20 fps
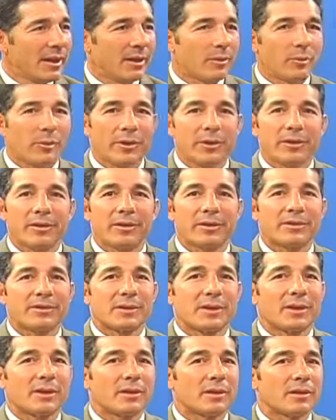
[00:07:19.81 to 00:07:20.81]
And whether
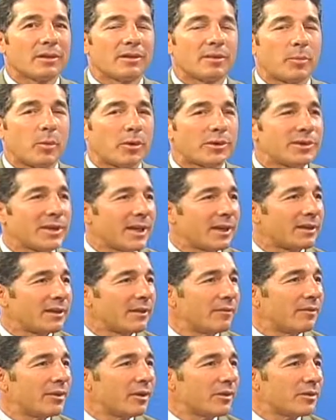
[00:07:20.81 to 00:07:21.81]
it's a sports
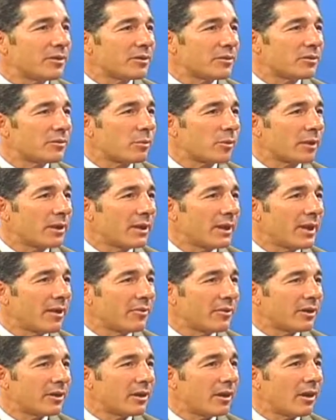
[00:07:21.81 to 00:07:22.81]
activity or just working
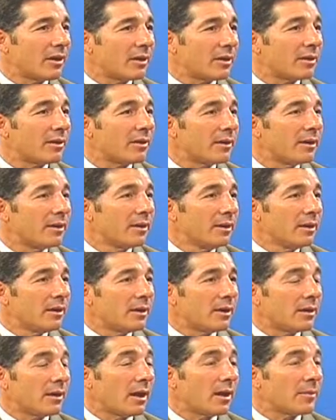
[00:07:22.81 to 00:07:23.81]
out in the garden,
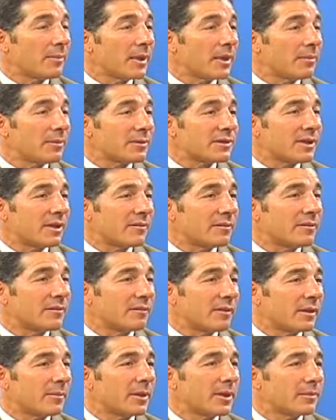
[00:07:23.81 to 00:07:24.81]
a lot of people suffer
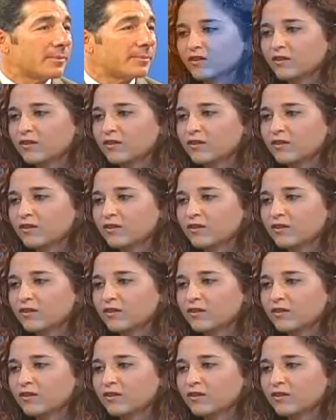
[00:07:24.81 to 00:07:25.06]
from it.